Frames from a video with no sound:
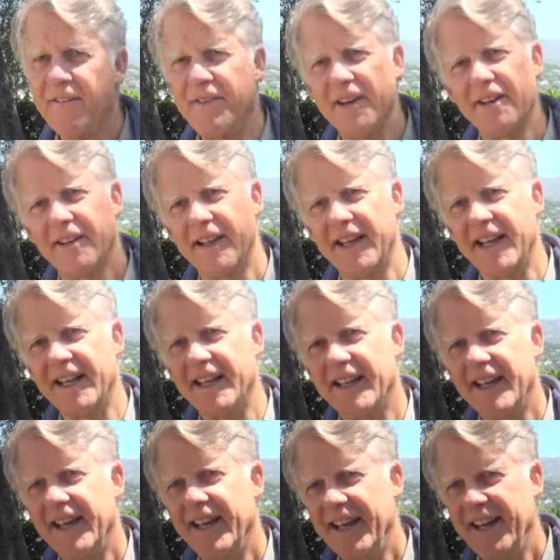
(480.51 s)
I felt like
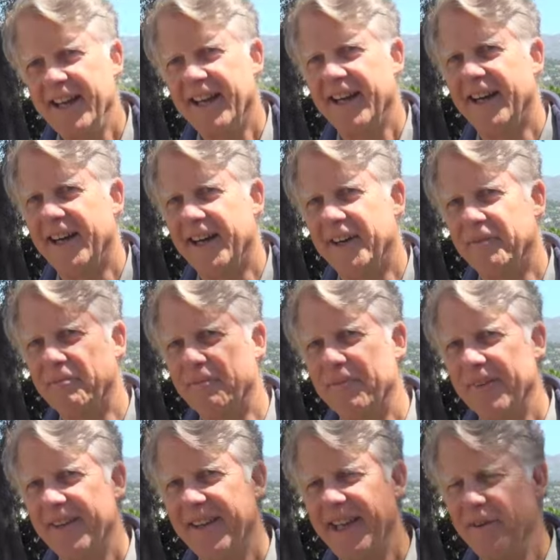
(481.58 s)

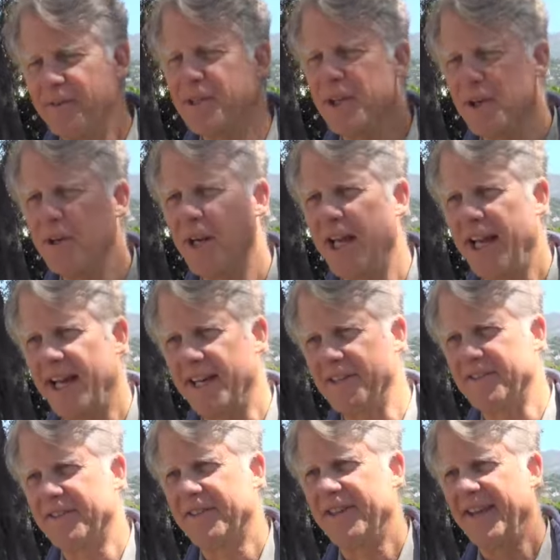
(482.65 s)
it was in good
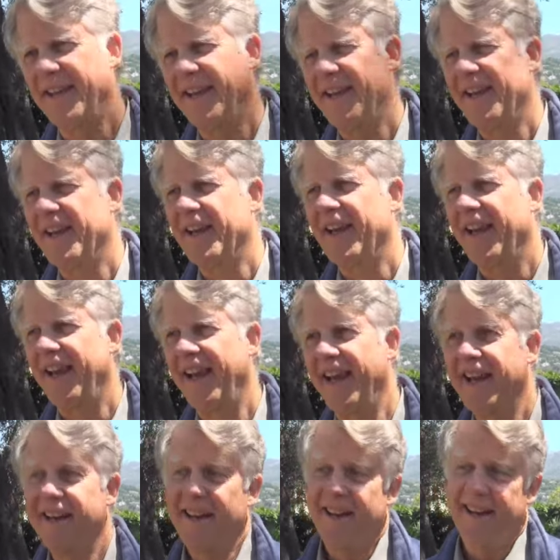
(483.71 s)
hands.
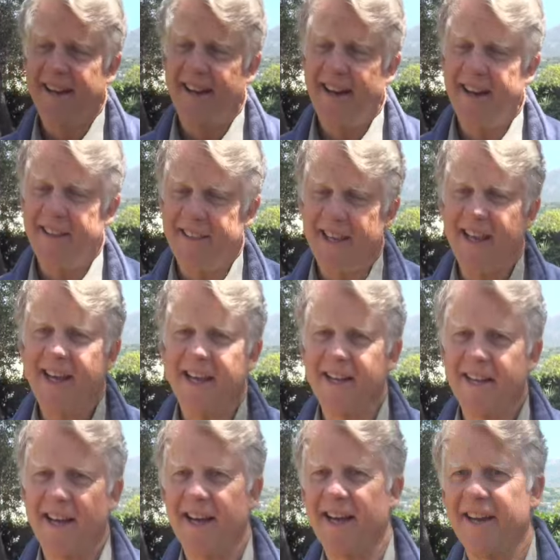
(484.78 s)
And in the
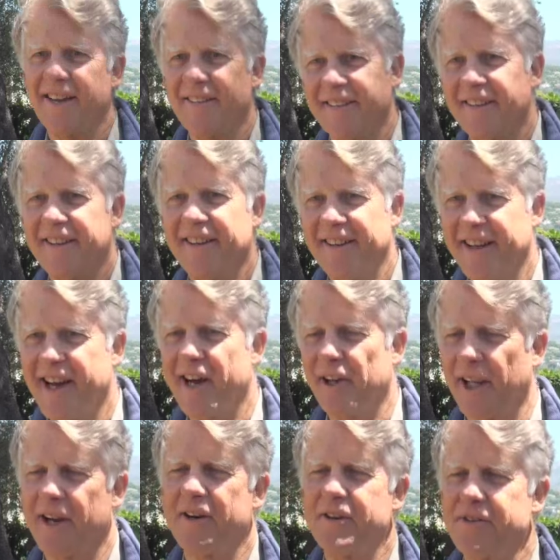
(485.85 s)
end, I got
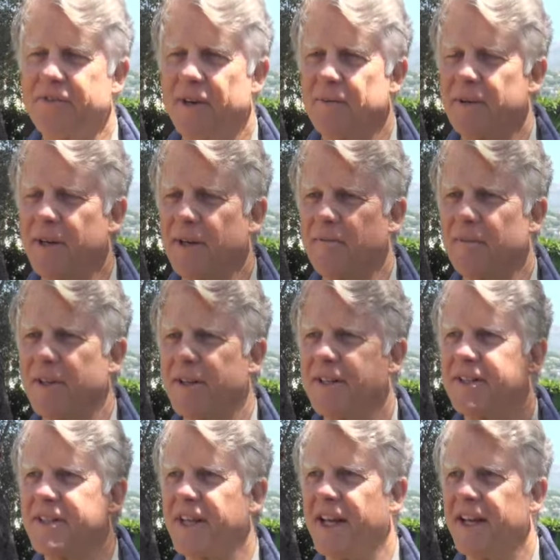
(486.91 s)
letters from him
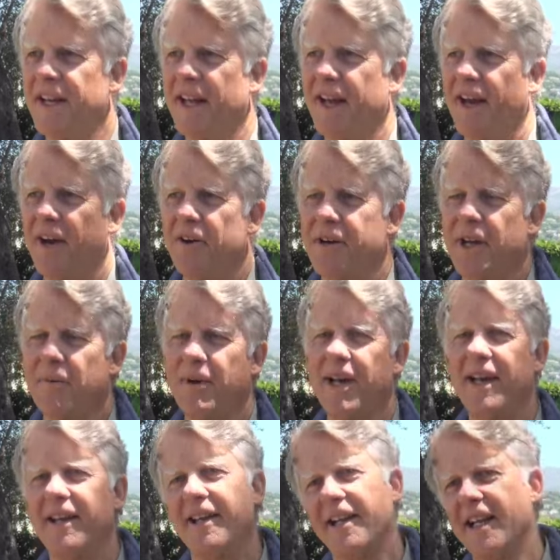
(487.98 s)
that said, okay,
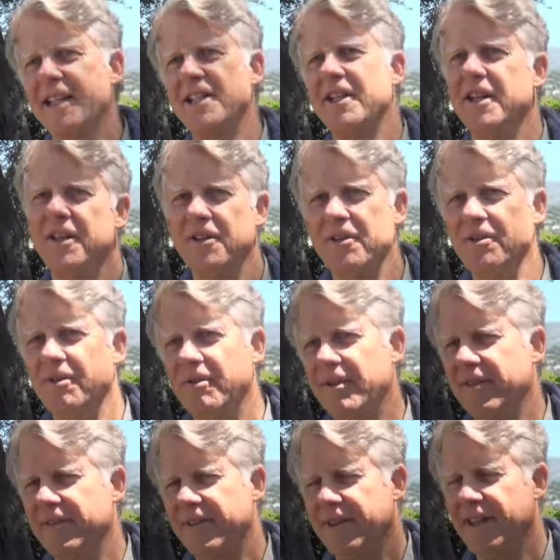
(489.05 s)
we elected a new
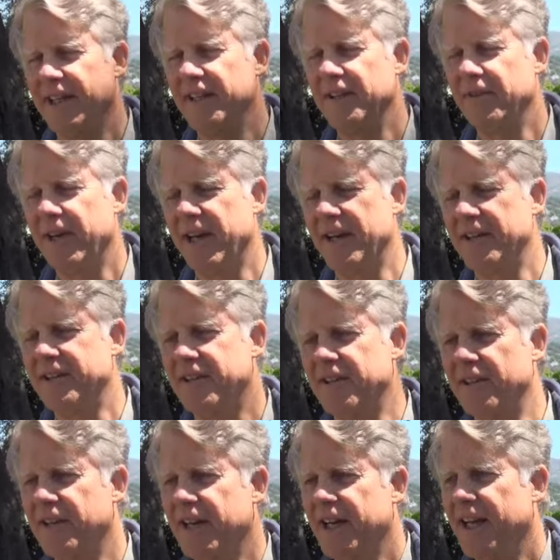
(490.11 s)

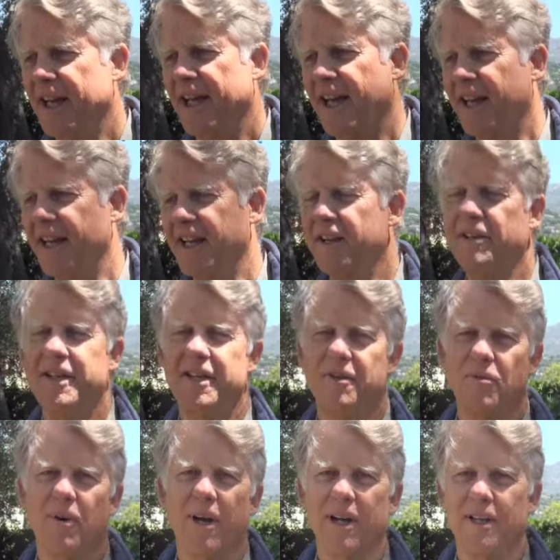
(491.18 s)
editor, and he
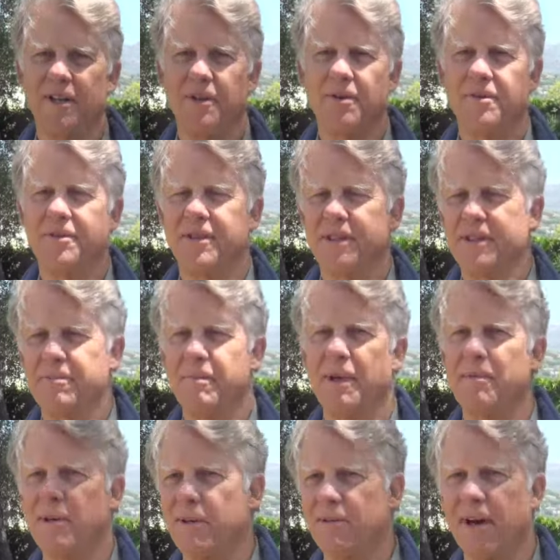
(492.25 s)
didn't want to use this
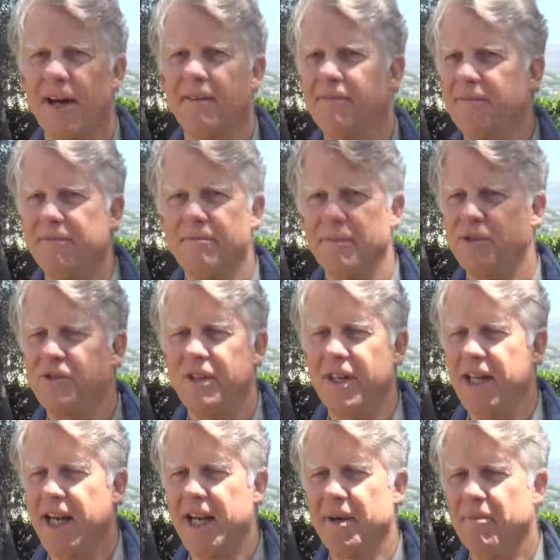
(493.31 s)
mimeograph
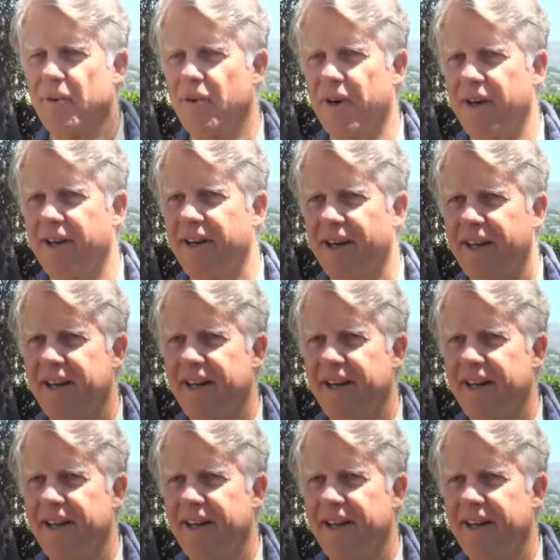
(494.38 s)
machine anymore.